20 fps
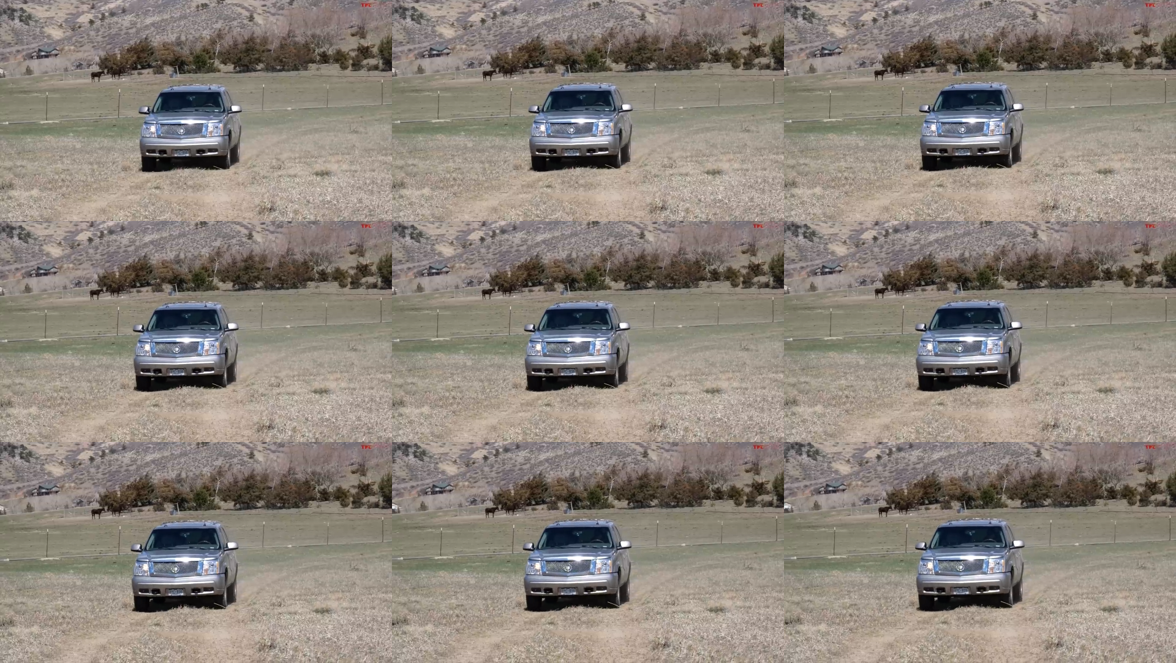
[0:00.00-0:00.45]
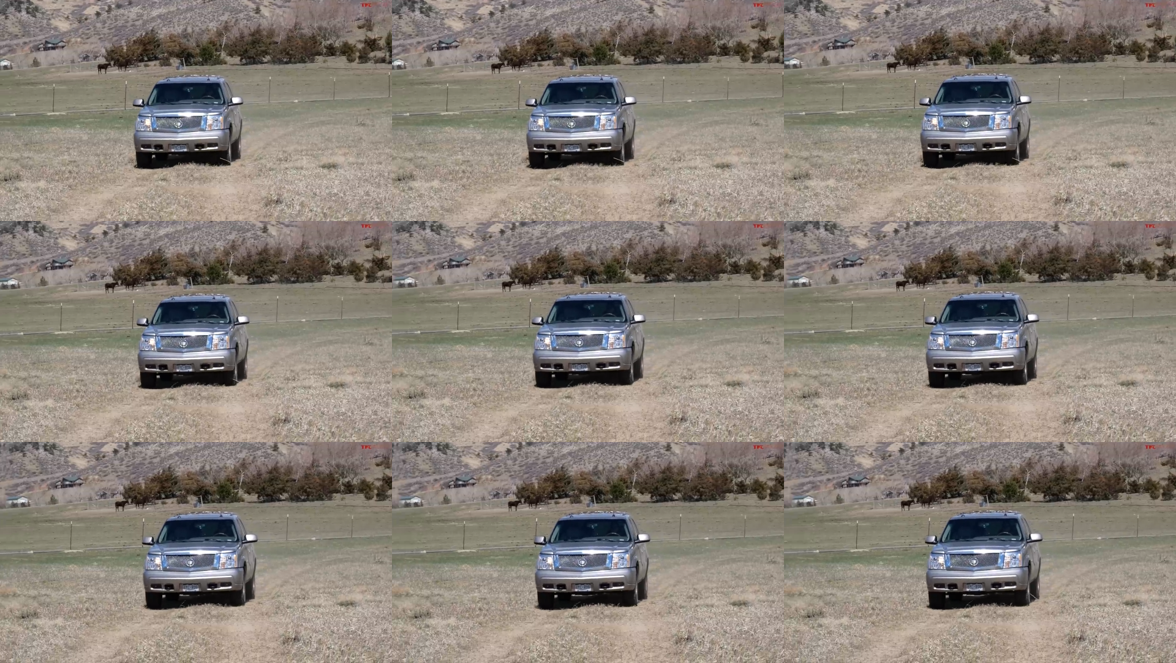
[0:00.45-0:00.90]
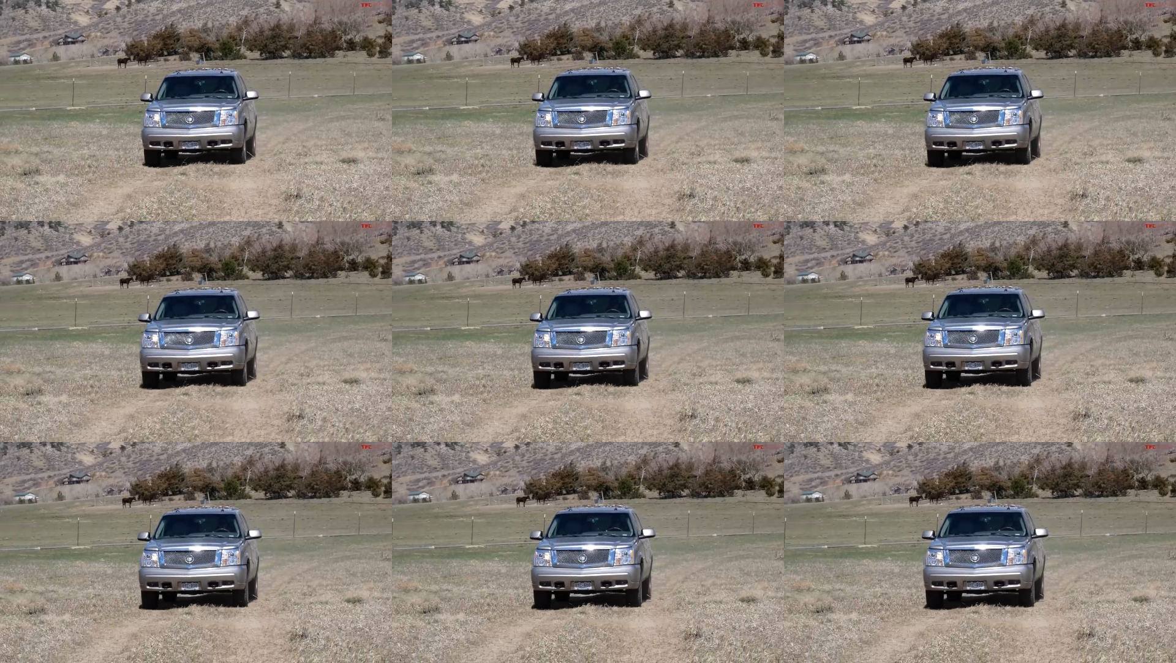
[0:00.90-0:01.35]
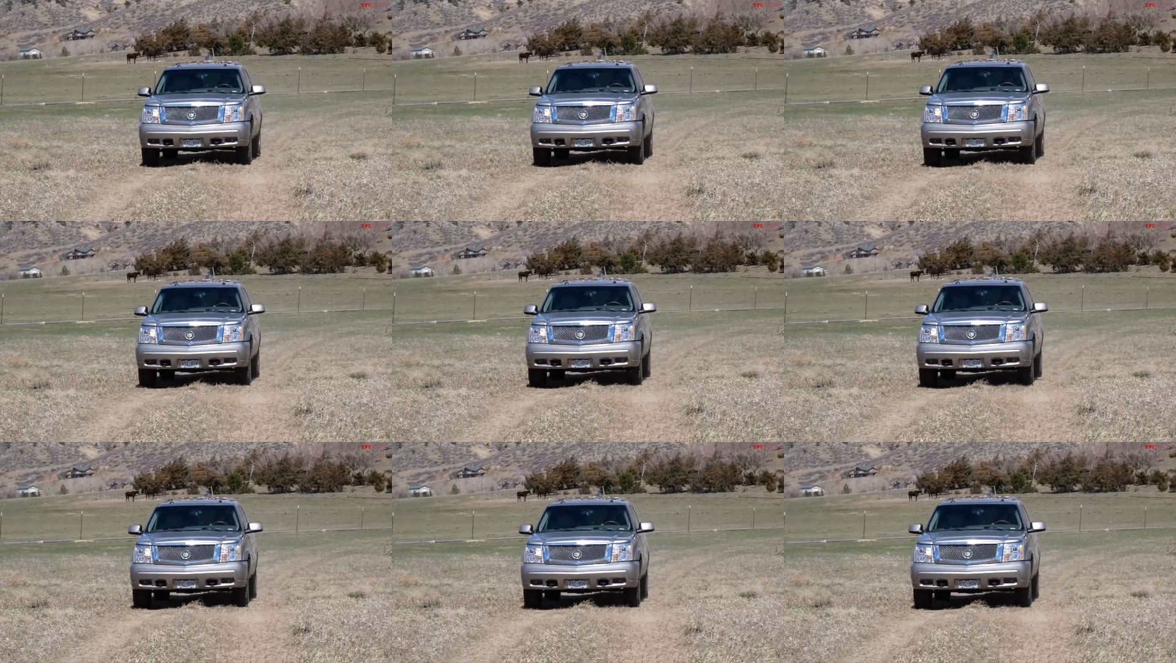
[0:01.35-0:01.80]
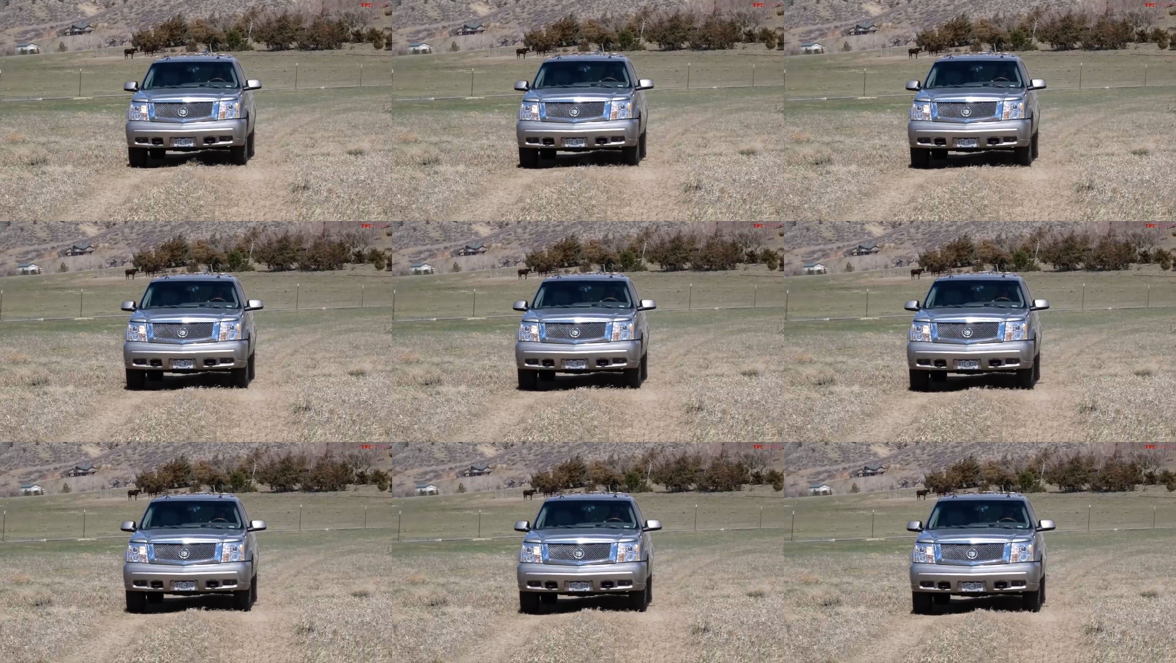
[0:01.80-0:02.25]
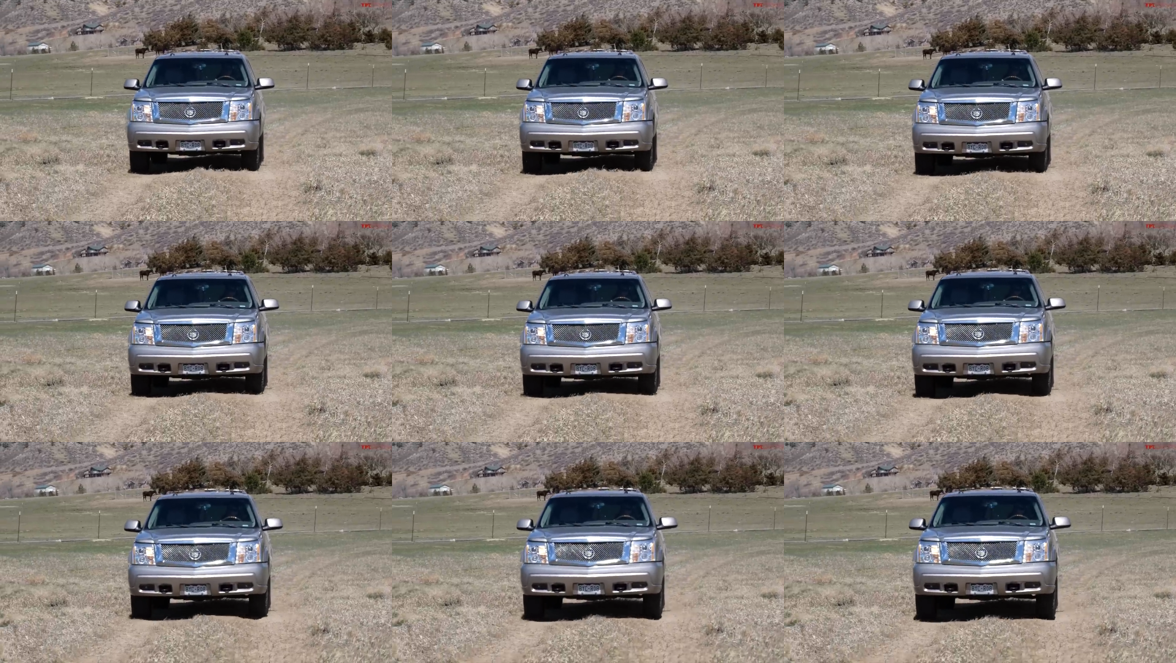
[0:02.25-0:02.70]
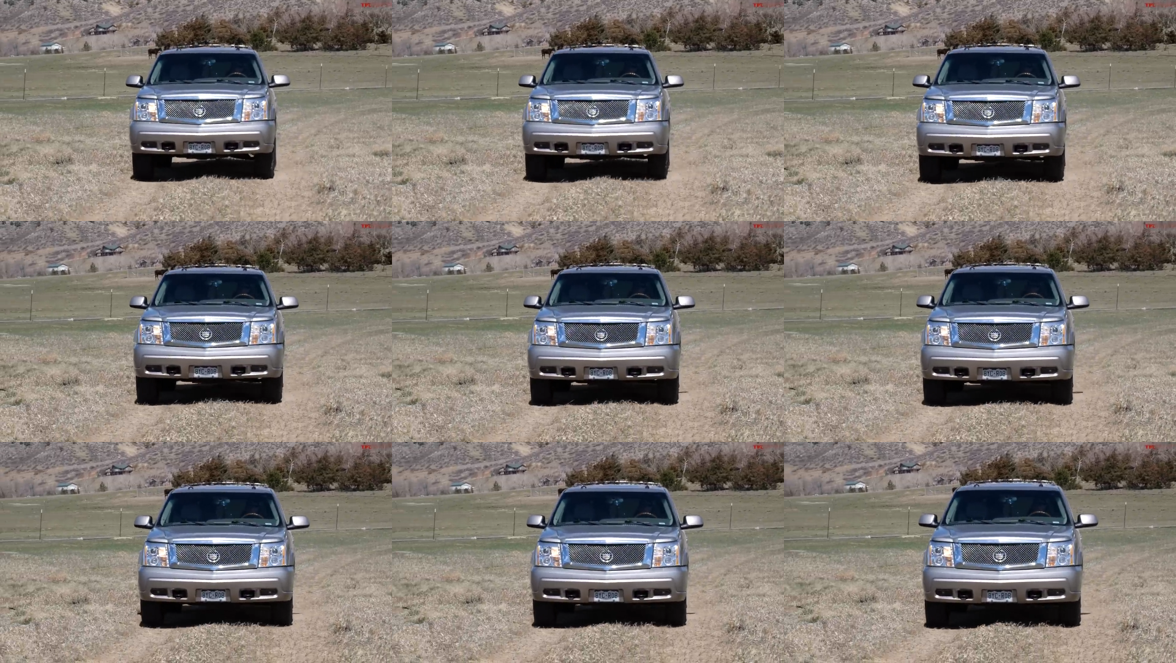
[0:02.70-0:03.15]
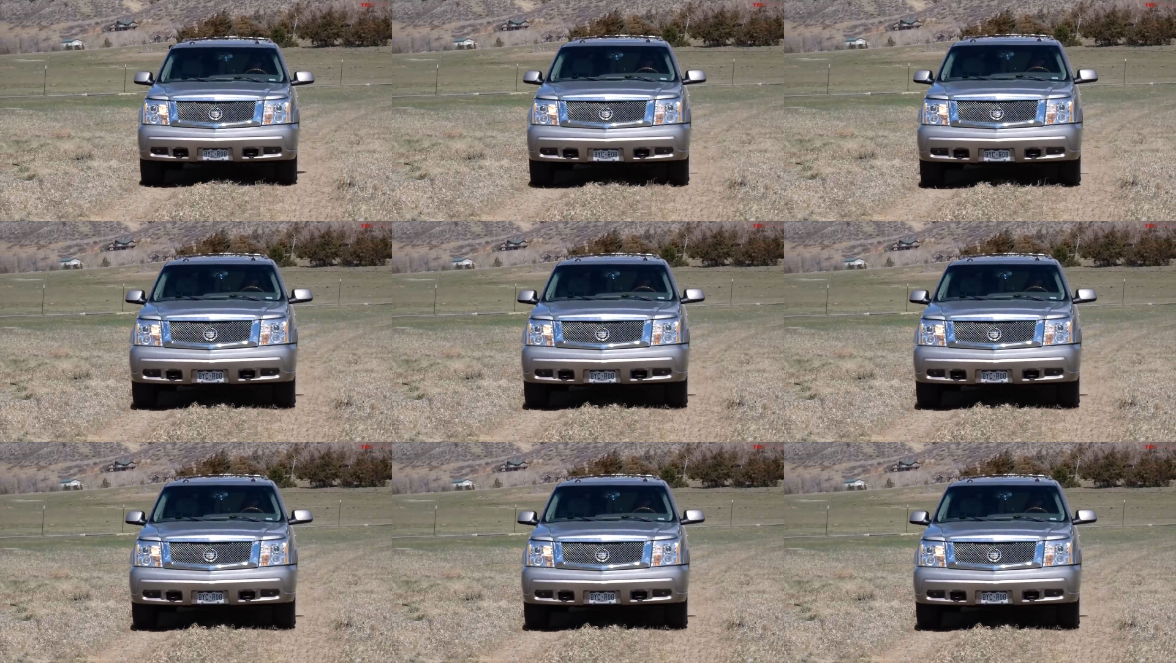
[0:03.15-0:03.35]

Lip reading: [unreadable: no face in view]